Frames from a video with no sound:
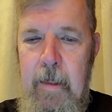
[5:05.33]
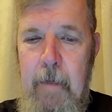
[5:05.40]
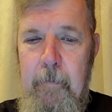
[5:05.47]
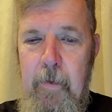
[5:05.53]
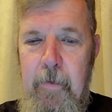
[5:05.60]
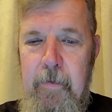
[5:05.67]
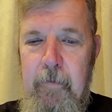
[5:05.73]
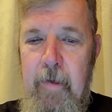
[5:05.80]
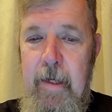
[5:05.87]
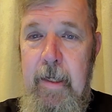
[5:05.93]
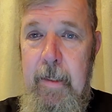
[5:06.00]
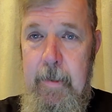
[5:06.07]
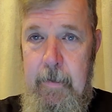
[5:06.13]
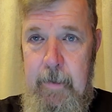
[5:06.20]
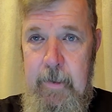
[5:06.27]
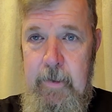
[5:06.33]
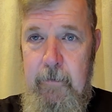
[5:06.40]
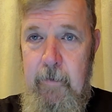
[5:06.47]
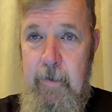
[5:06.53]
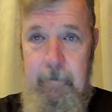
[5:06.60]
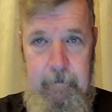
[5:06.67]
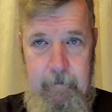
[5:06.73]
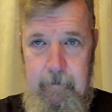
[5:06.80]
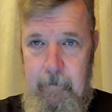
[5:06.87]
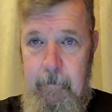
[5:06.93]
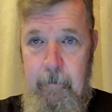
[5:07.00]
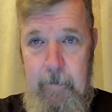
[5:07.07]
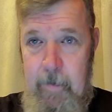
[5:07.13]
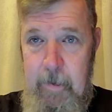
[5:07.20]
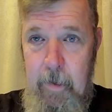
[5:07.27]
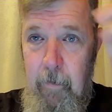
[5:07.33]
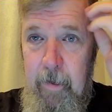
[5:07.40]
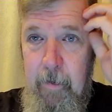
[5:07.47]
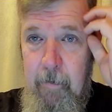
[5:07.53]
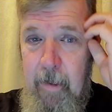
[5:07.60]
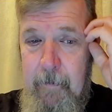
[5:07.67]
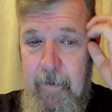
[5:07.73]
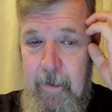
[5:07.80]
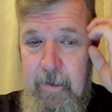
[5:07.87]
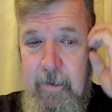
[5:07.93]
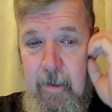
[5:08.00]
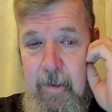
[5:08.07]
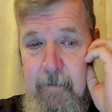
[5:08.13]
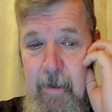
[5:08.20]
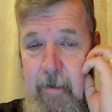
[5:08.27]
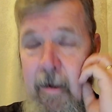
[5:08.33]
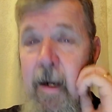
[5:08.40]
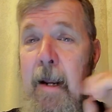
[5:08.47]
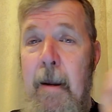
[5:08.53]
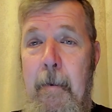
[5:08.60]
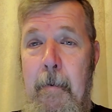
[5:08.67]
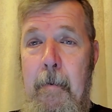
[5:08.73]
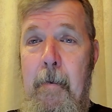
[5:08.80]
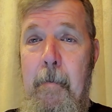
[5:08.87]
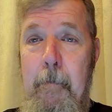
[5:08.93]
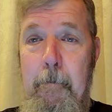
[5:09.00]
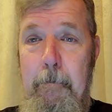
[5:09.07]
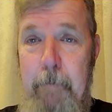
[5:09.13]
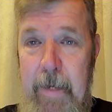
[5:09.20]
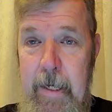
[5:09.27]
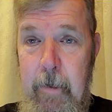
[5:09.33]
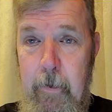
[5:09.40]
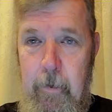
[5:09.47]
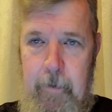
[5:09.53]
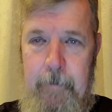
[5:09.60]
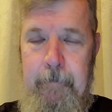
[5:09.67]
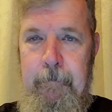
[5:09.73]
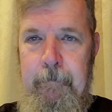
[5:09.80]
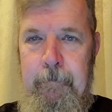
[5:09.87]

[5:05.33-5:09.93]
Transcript: Number three, this one, don't hear anybody talking about beer.